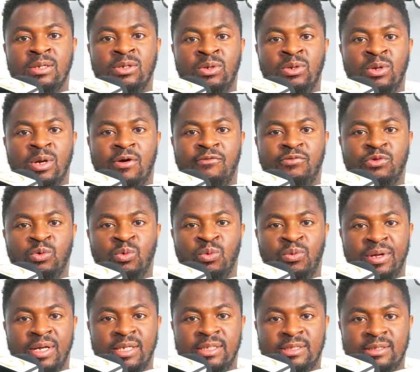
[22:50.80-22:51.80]
you have to
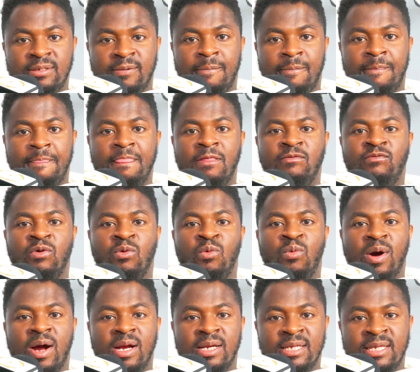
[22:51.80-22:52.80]
wait for
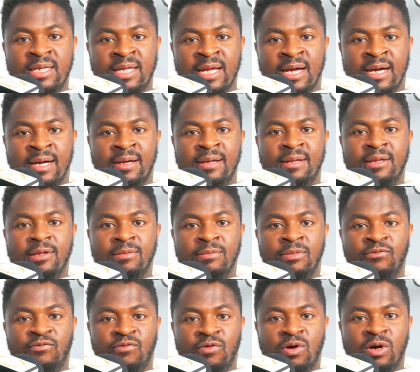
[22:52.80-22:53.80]
1 year
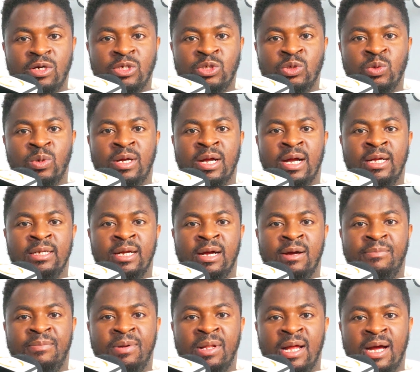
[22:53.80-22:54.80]
before you can
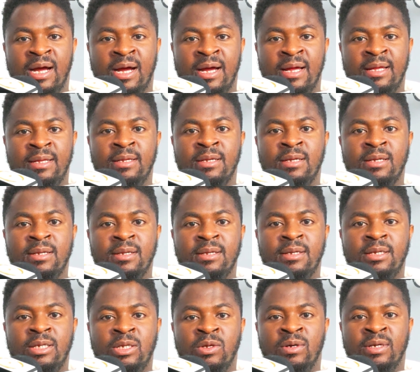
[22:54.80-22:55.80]
apply
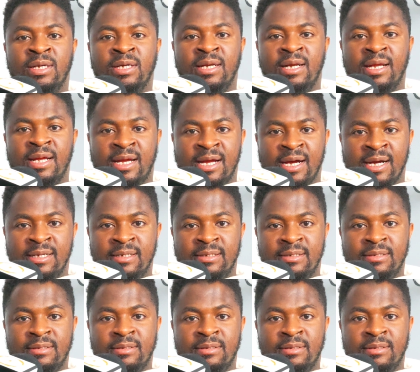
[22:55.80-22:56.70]
your green card.